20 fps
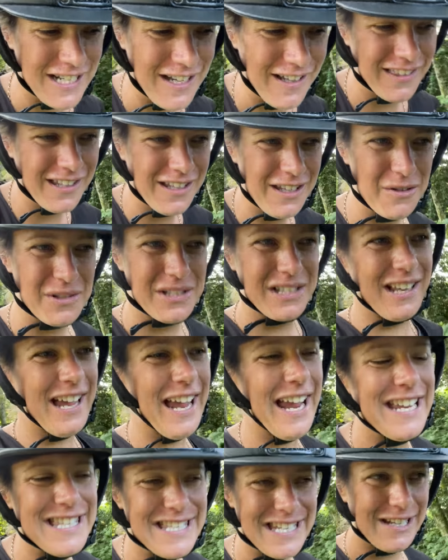I think it was like
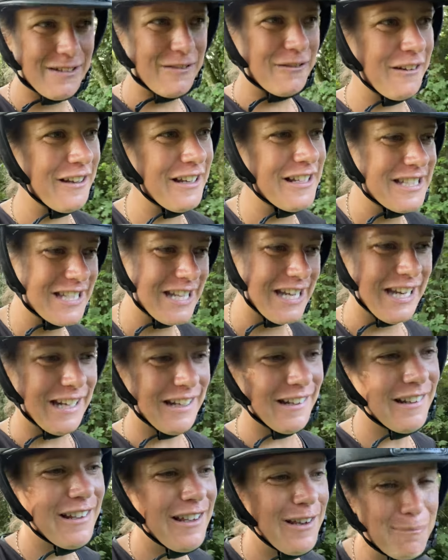18 or 19,